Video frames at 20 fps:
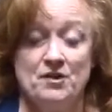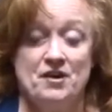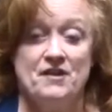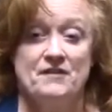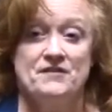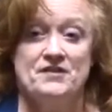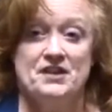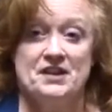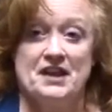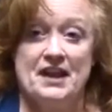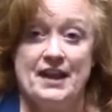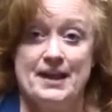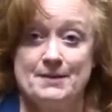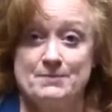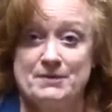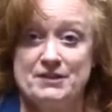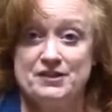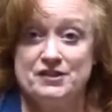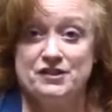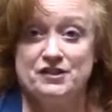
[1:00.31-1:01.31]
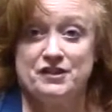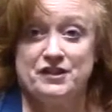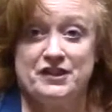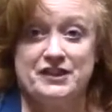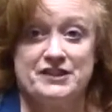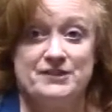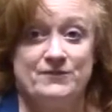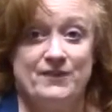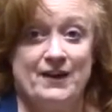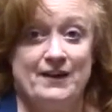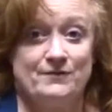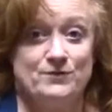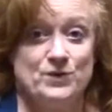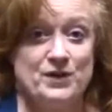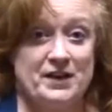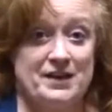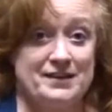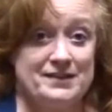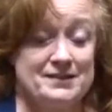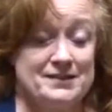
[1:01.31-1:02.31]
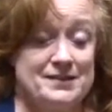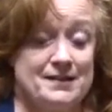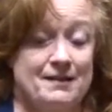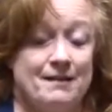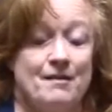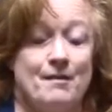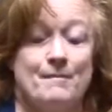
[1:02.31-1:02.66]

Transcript: of the Cake Mix Cookies Five Ways.